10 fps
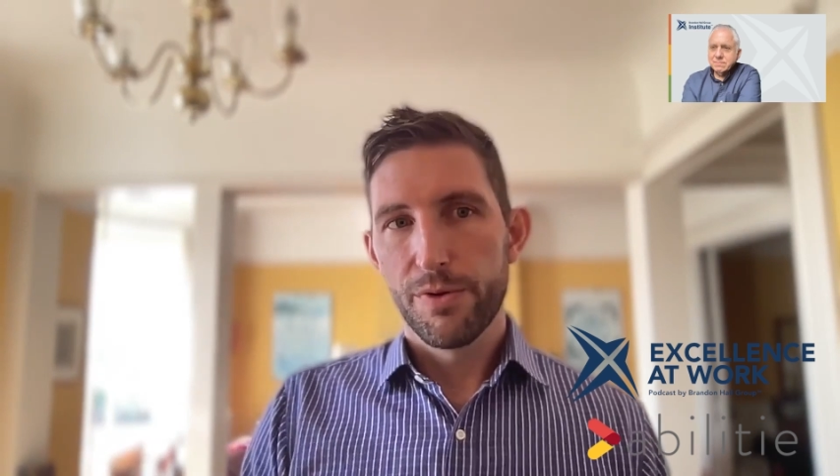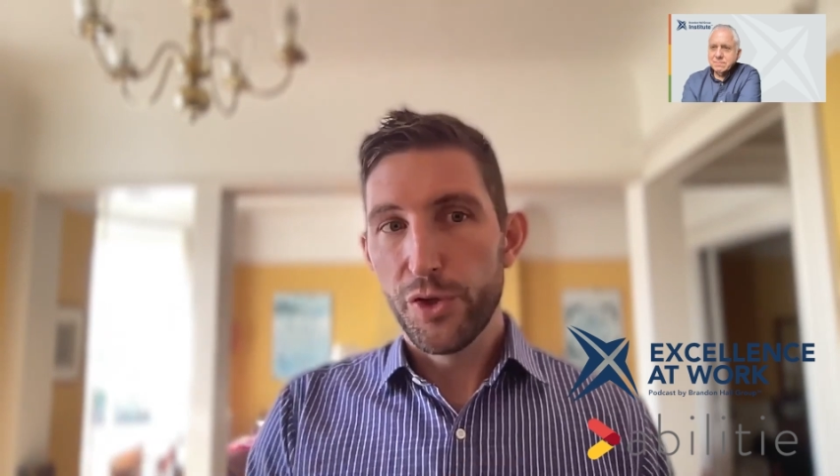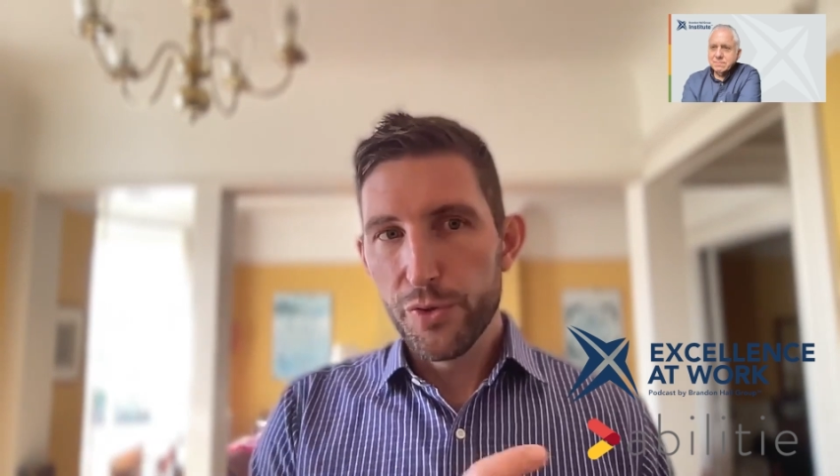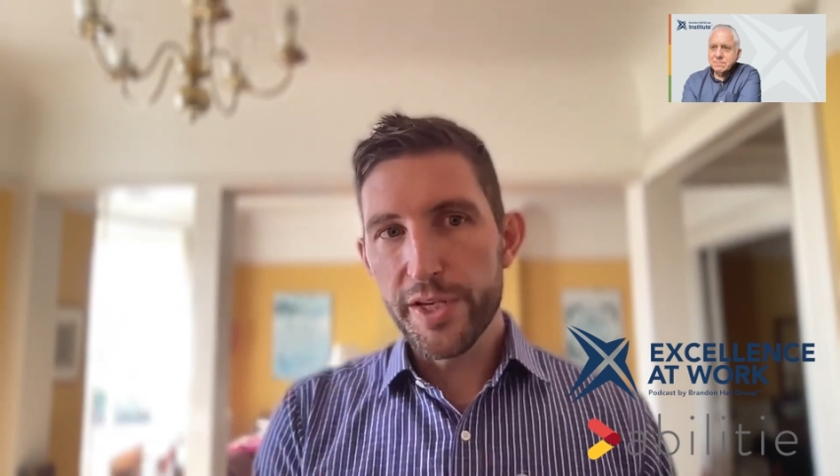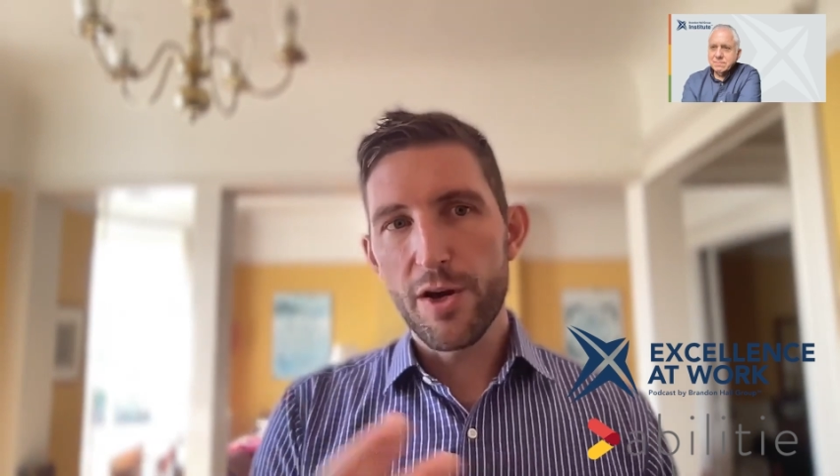
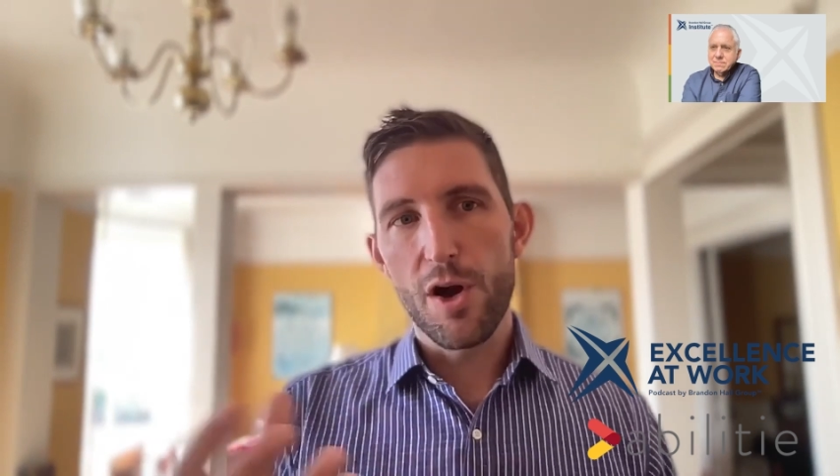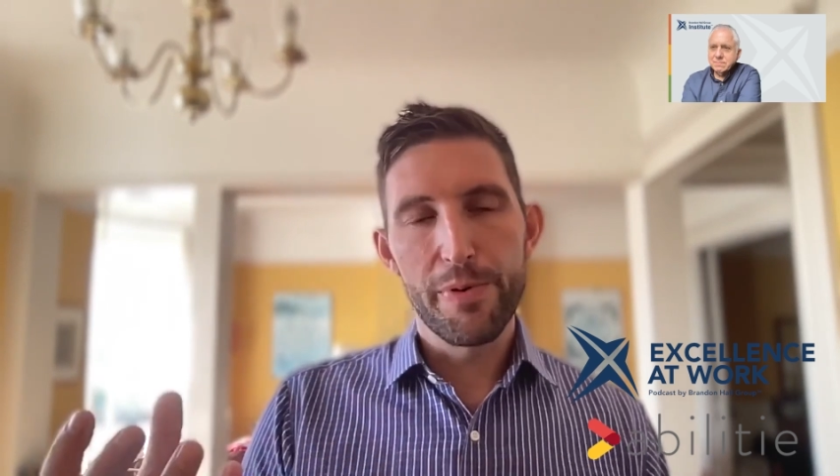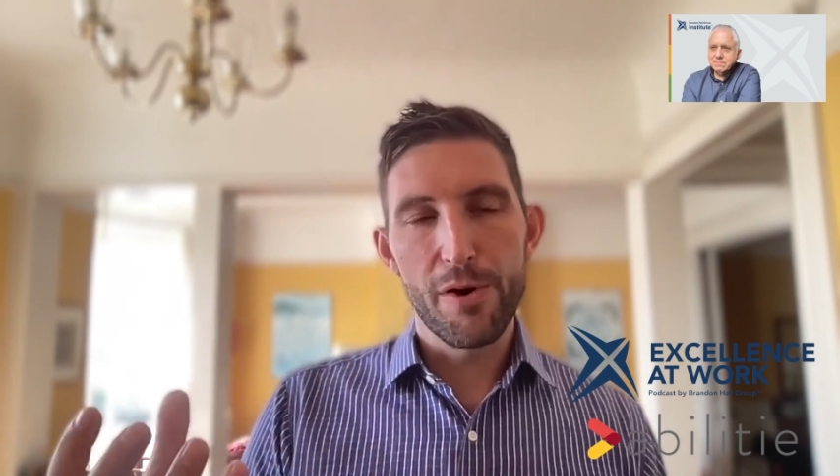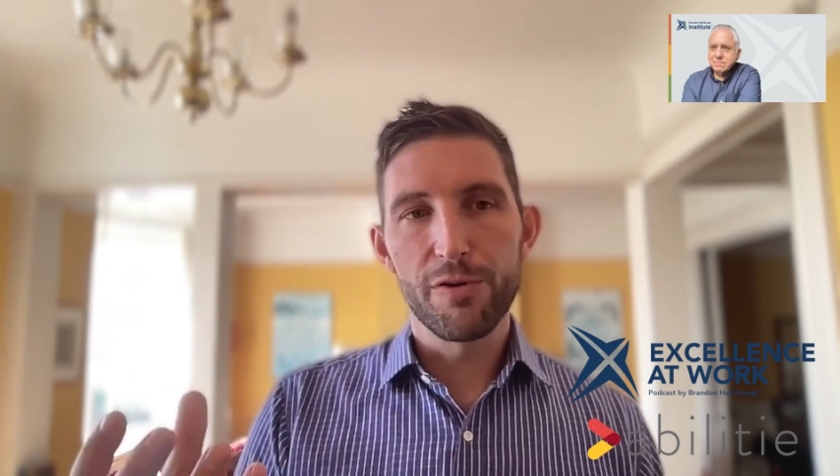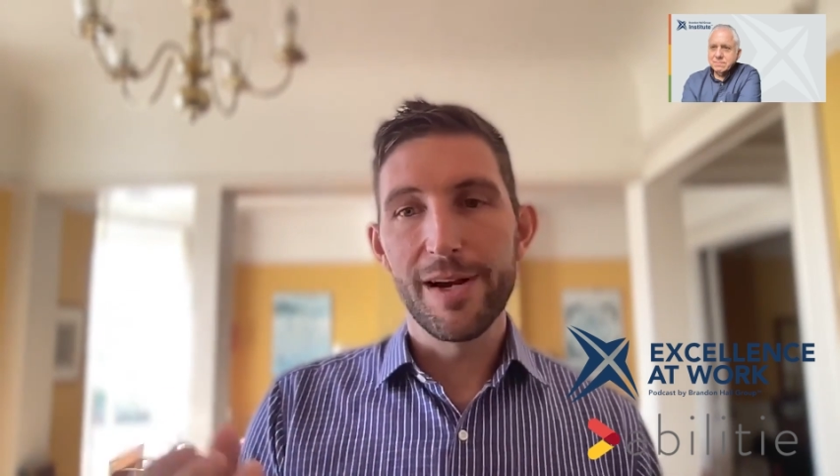using our
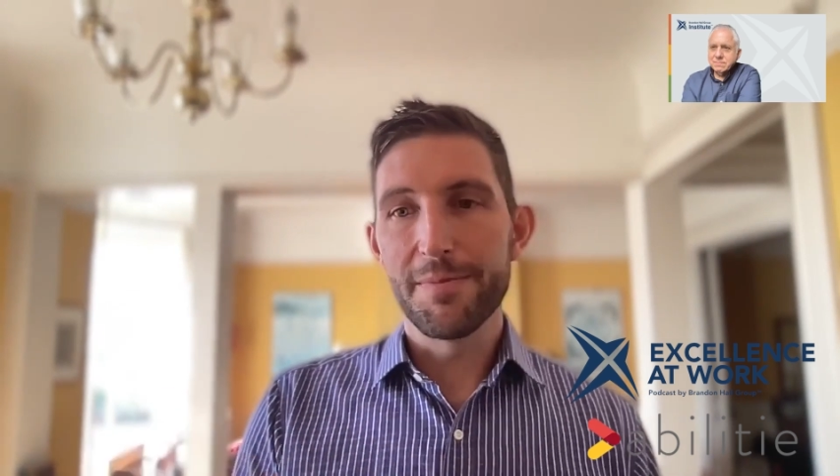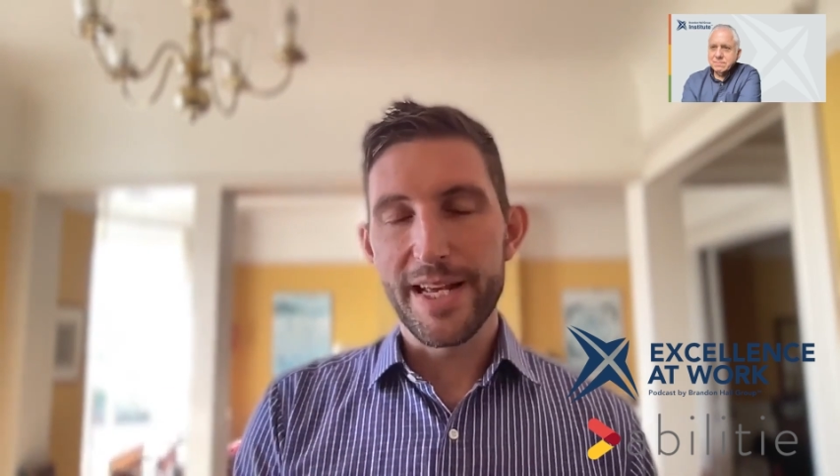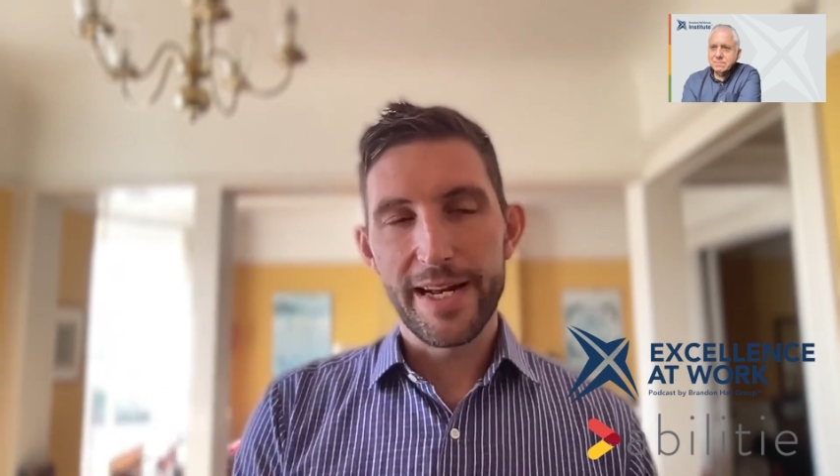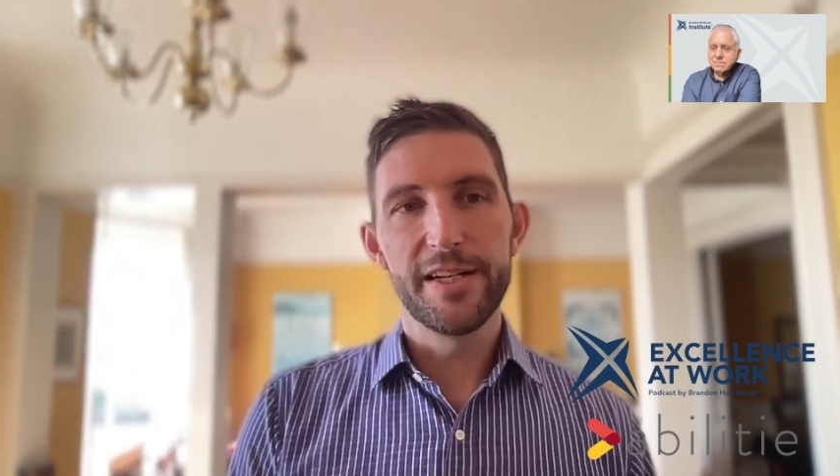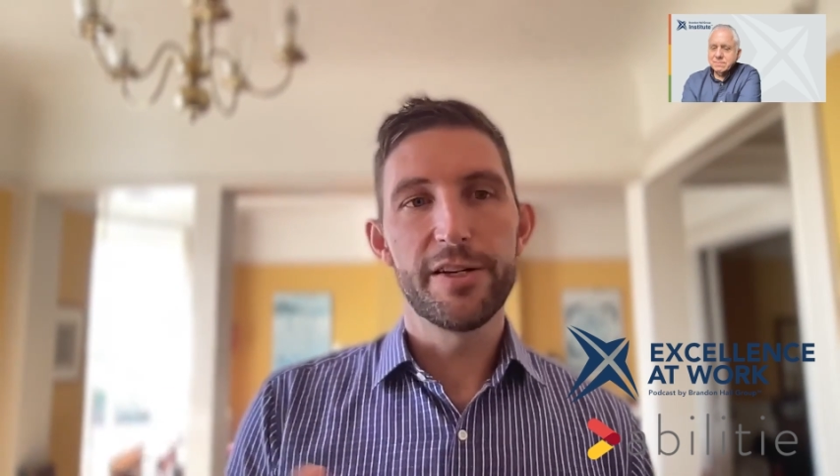programs
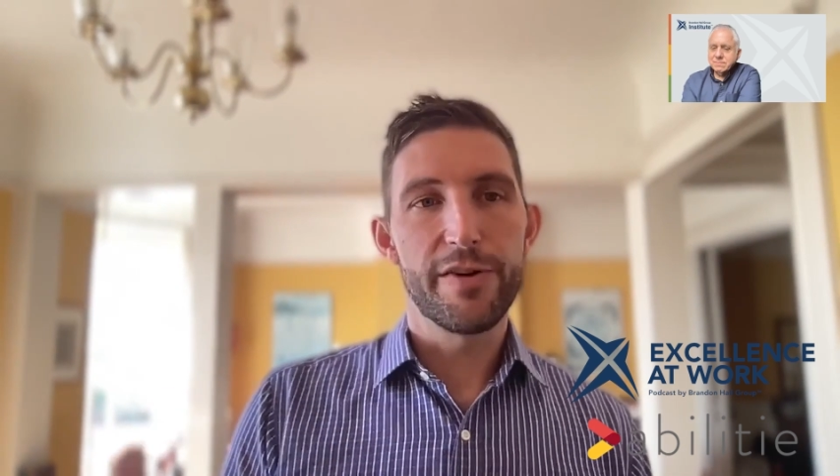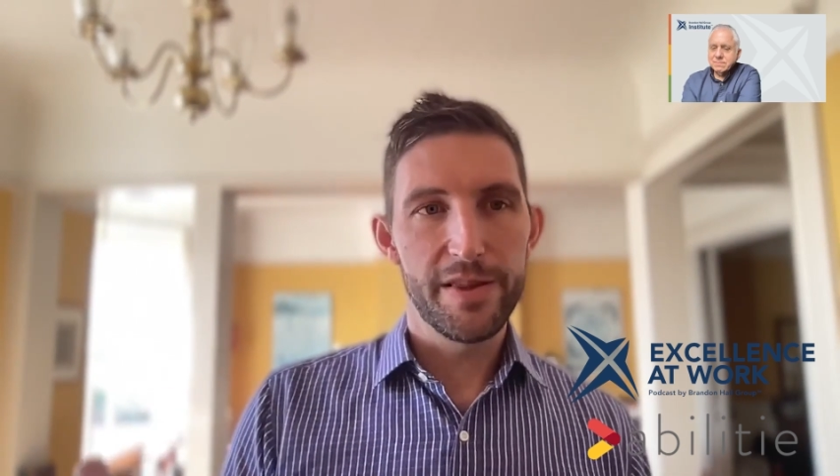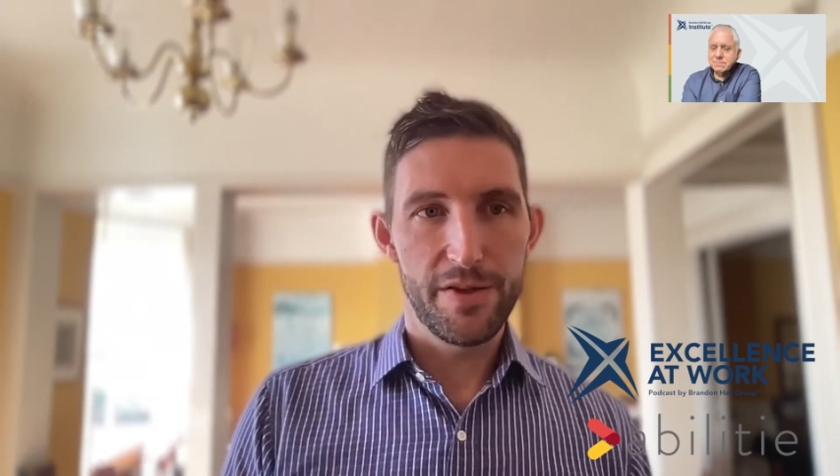that integrate